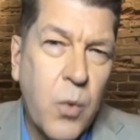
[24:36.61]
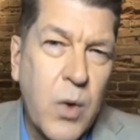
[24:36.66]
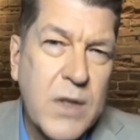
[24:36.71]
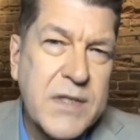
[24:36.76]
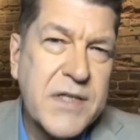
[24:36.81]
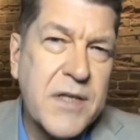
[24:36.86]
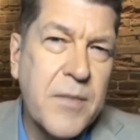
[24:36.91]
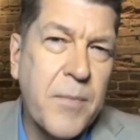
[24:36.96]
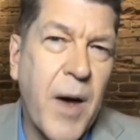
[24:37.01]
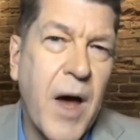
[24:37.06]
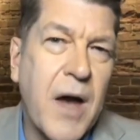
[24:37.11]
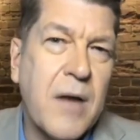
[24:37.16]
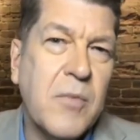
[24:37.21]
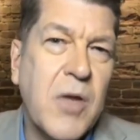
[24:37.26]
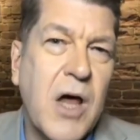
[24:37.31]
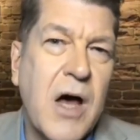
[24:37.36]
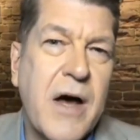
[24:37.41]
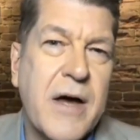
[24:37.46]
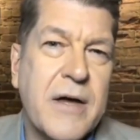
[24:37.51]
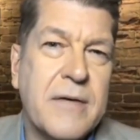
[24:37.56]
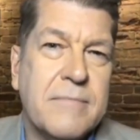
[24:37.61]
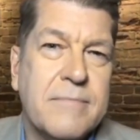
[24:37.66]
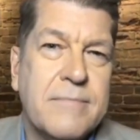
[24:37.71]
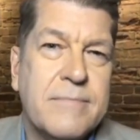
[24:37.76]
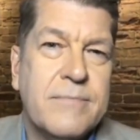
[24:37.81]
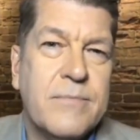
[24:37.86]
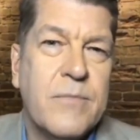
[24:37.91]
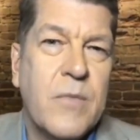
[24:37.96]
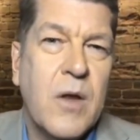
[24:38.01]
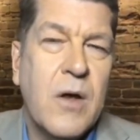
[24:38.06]
what's the bottom line?
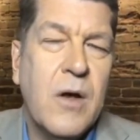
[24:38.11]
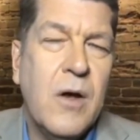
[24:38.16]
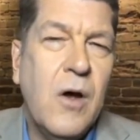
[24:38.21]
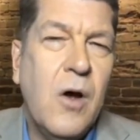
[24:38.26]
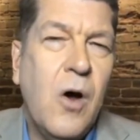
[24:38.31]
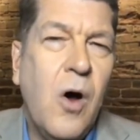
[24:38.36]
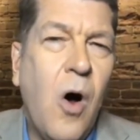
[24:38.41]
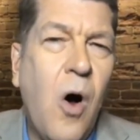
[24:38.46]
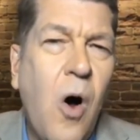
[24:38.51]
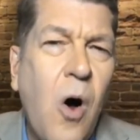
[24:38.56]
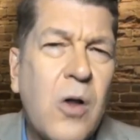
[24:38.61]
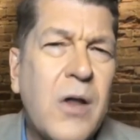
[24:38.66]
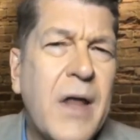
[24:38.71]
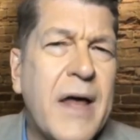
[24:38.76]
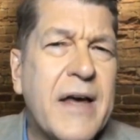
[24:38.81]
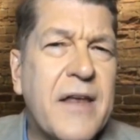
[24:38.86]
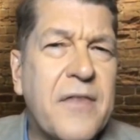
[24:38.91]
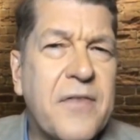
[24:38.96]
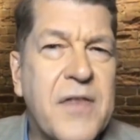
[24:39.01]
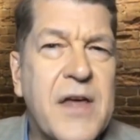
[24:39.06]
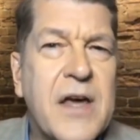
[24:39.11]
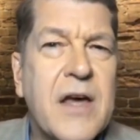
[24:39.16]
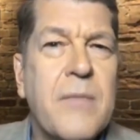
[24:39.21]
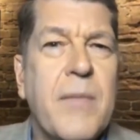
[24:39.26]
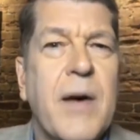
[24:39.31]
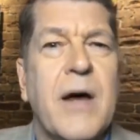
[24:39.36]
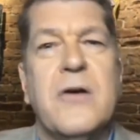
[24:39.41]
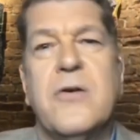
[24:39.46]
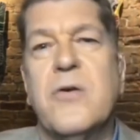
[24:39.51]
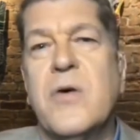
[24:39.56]
All I could think
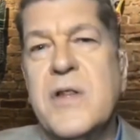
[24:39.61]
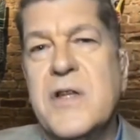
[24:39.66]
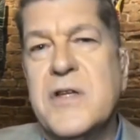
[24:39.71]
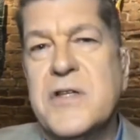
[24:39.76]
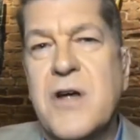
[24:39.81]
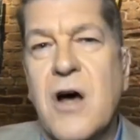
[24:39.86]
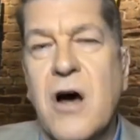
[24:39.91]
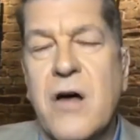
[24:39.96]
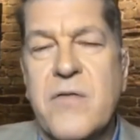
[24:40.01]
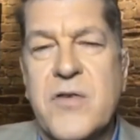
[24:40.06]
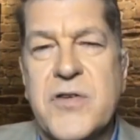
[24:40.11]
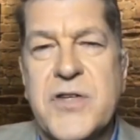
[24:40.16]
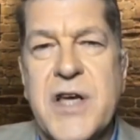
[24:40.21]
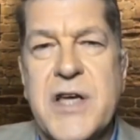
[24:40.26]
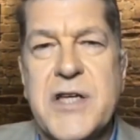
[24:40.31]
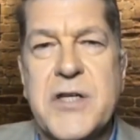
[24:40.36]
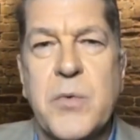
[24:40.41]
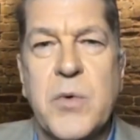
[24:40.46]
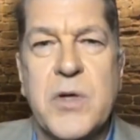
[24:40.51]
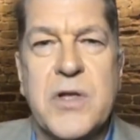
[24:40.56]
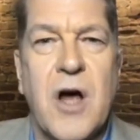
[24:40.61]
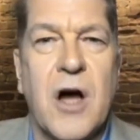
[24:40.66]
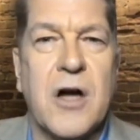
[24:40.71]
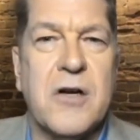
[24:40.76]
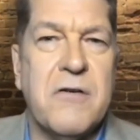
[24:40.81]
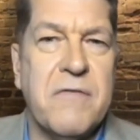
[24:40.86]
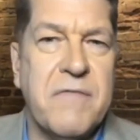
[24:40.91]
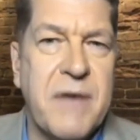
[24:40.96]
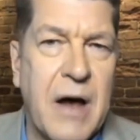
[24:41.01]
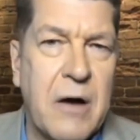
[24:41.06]
about during this conversation with
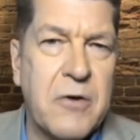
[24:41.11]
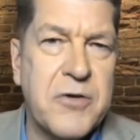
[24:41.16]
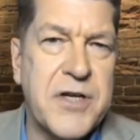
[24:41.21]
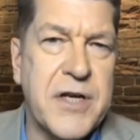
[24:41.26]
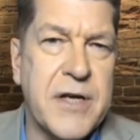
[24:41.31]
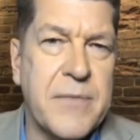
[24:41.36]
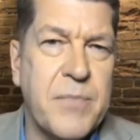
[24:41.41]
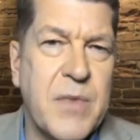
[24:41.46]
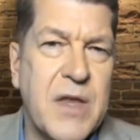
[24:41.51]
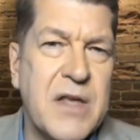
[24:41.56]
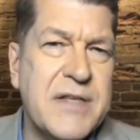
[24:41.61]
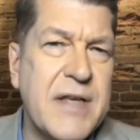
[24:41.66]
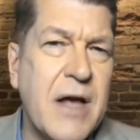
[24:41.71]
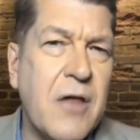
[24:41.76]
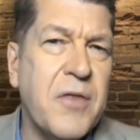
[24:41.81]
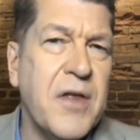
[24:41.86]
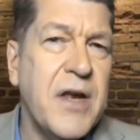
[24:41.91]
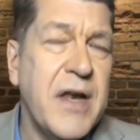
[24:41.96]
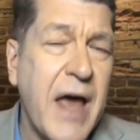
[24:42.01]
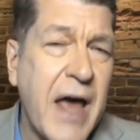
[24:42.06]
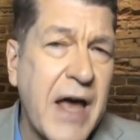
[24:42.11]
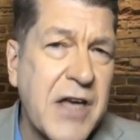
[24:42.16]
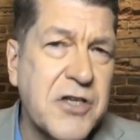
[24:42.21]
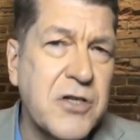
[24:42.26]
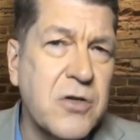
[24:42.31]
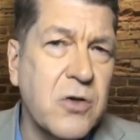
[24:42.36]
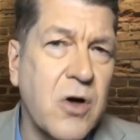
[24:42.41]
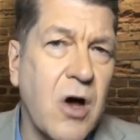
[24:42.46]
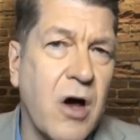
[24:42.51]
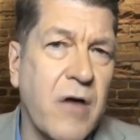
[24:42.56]
Dr. Fauci is how the
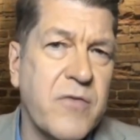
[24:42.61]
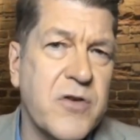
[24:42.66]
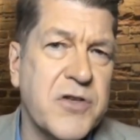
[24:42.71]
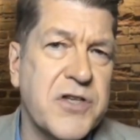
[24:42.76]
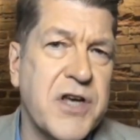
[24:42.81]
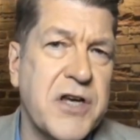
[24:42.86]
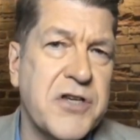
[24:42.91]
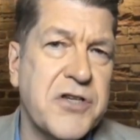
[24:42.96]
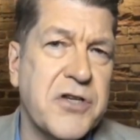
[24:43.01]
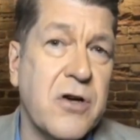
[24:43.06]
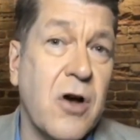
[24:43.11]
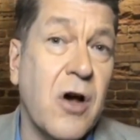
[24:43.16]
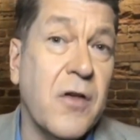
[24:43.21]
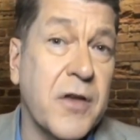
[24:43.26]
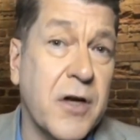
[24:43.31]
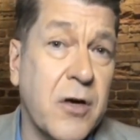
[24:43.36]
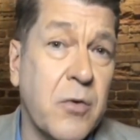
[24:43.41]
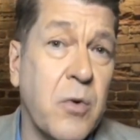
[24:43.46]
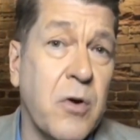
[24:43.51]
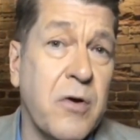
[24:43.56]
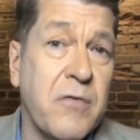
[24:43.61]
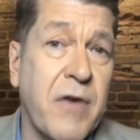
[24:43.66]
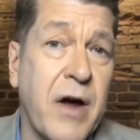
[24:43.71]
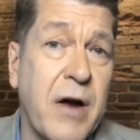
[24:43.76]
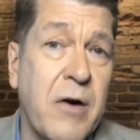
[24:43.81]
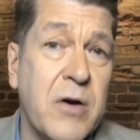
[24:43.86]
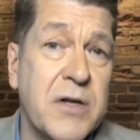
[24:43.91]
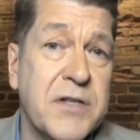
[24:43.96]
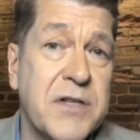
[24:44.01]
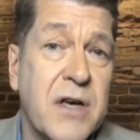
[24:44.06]
national conversation on the
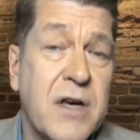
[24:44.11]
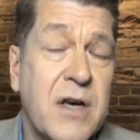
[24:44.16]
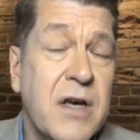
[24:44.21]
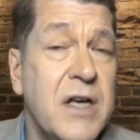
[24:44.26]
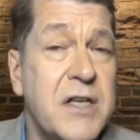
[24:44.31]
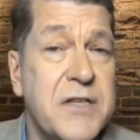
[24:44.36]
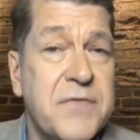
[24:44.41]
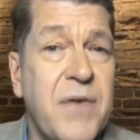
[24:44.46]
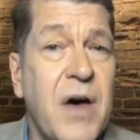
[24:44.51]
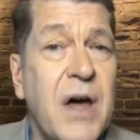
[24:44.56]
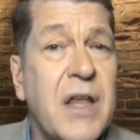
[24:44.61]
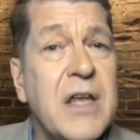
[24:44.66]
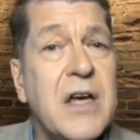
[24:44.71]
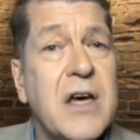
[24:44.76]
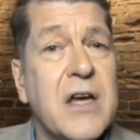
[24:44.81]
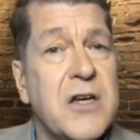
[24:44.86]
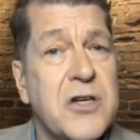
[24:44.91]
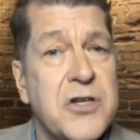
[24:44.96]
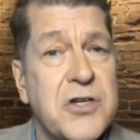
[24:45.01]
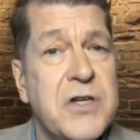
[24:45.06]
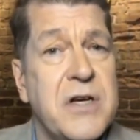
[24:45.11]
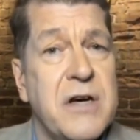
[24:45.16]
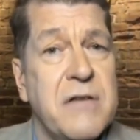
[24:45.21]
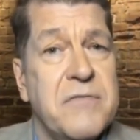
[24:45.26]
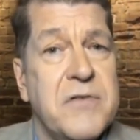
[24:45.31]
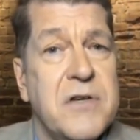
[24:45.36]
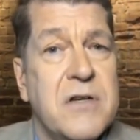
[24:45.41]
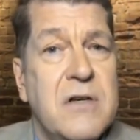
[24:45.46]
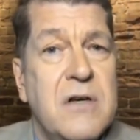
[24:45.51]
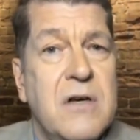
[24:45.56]
coronavirus is finally going to
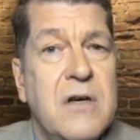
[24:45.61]
shift.